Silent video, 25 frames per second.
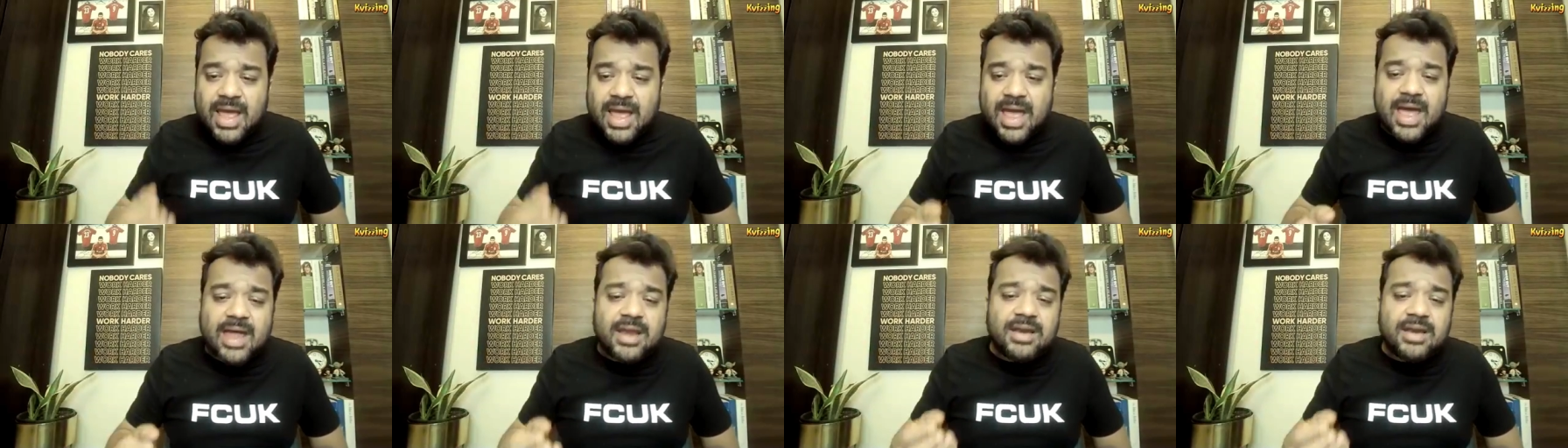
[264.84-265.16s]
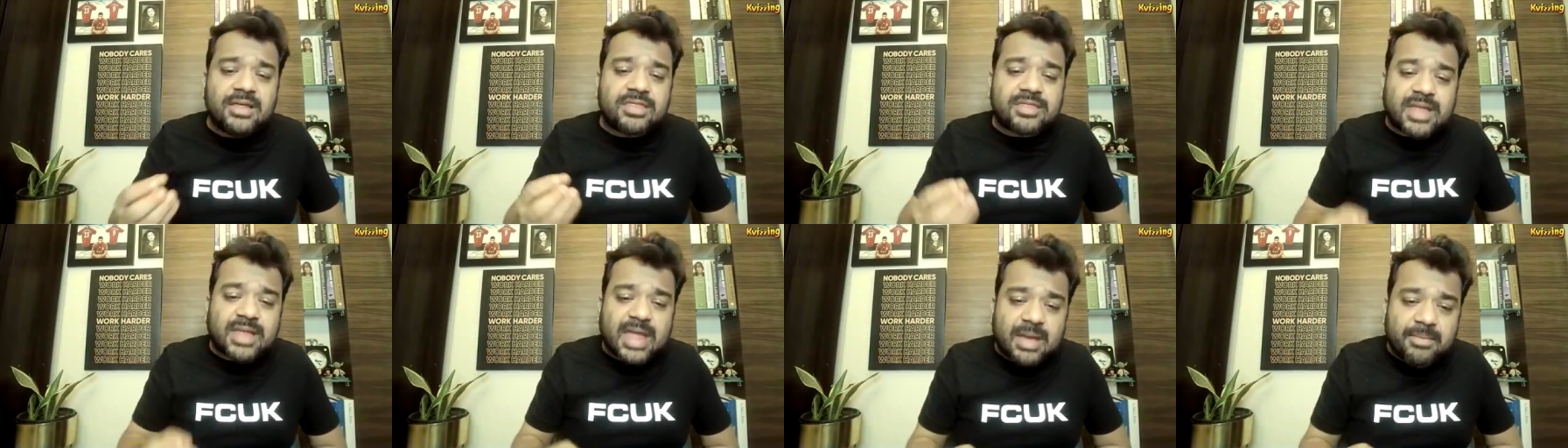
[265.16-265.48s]
and
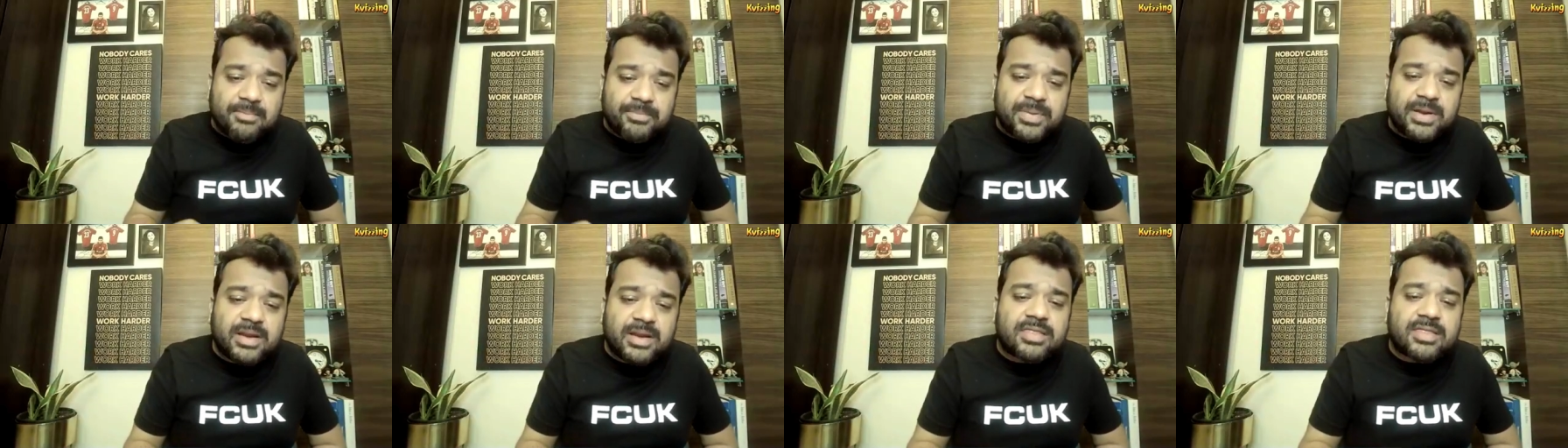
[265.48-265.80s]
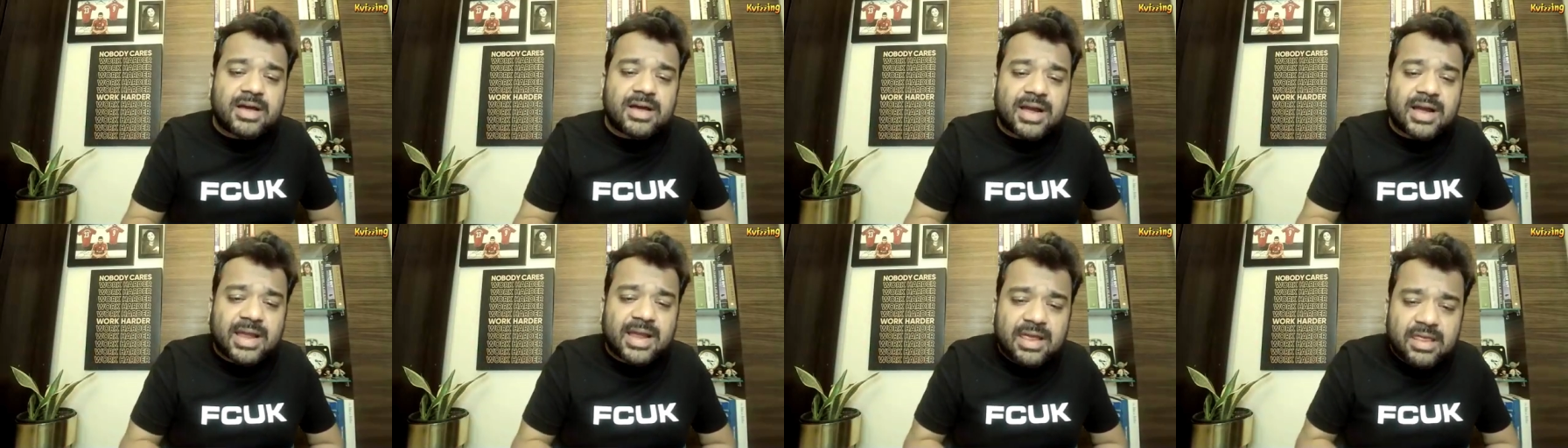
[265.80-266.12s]
his campaigns
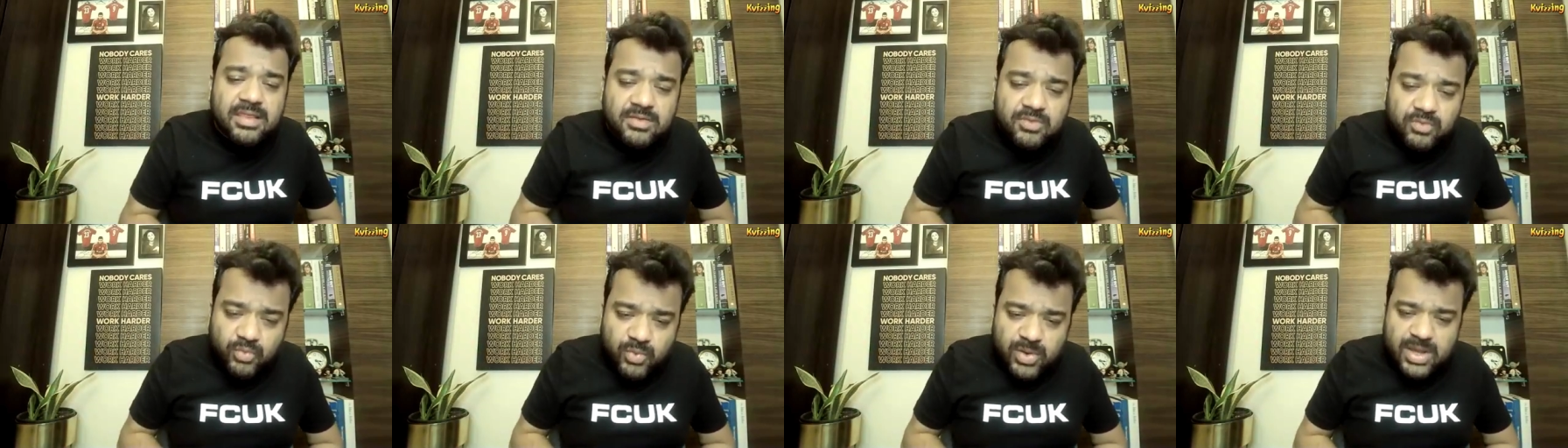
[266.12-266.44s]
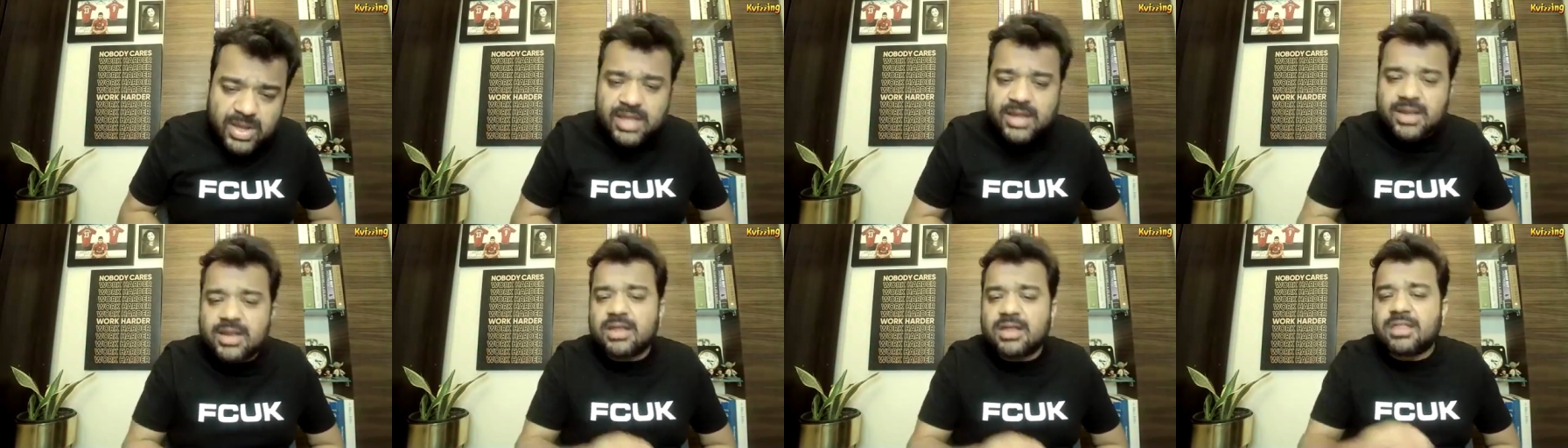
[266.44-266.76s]
against
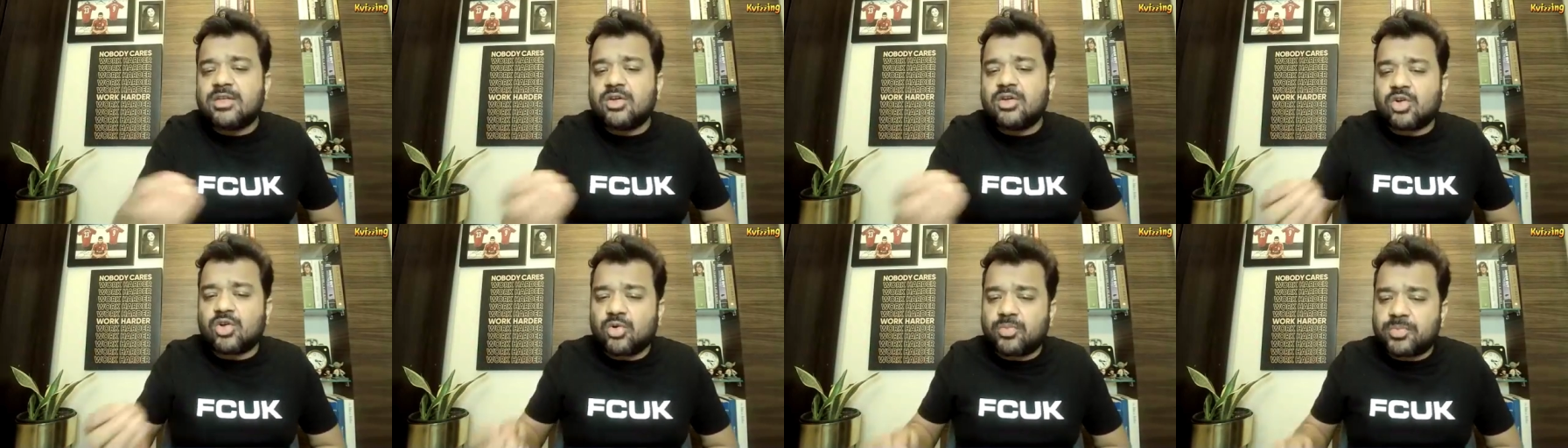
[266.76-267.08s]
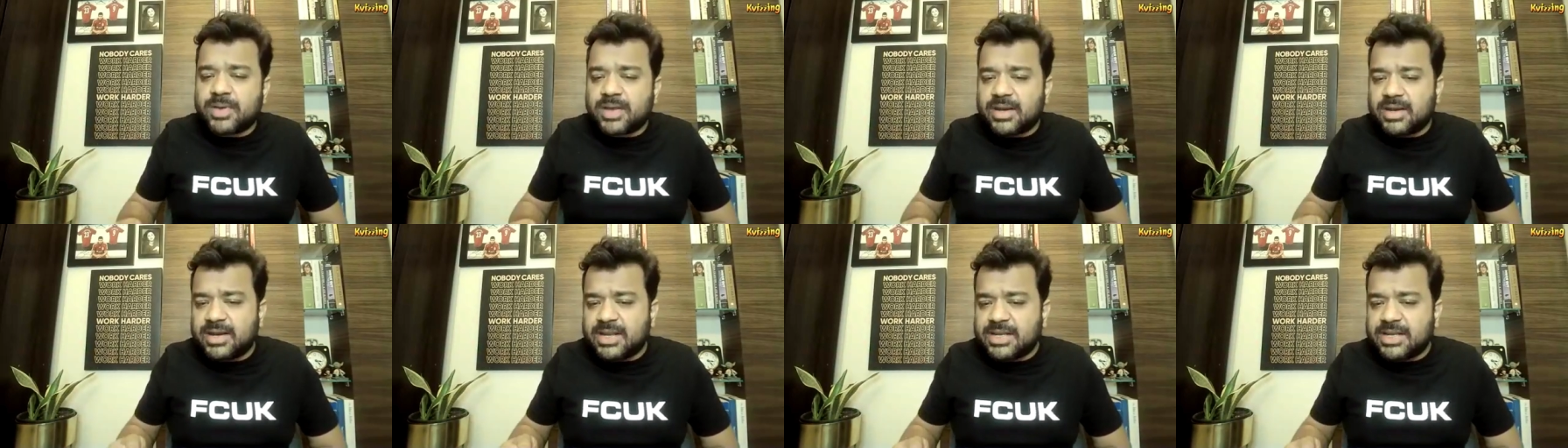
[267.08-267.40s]
various
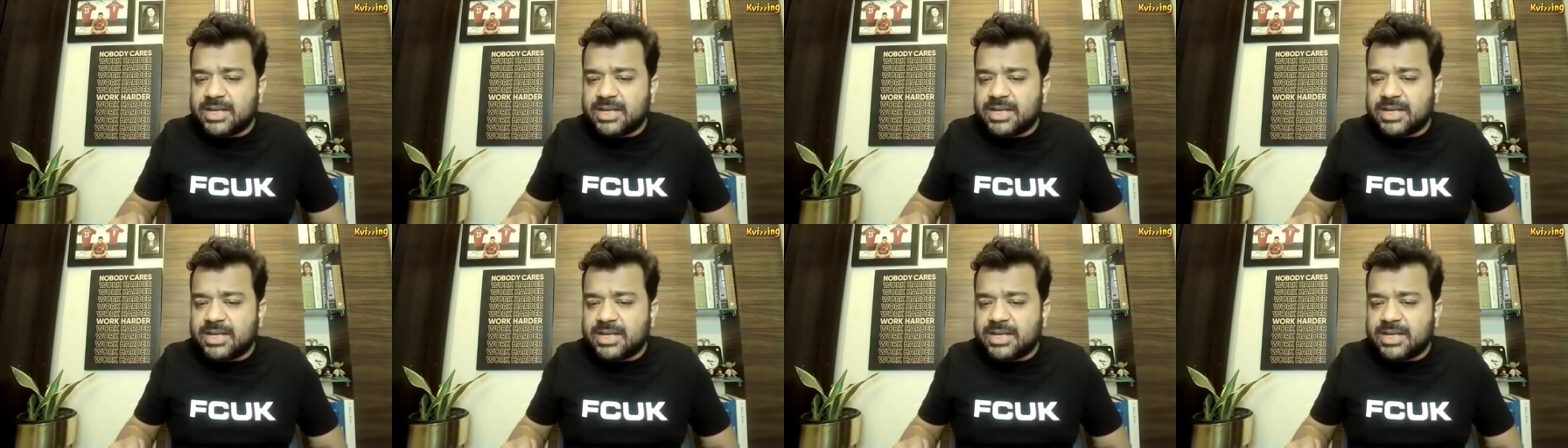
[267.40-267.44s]
European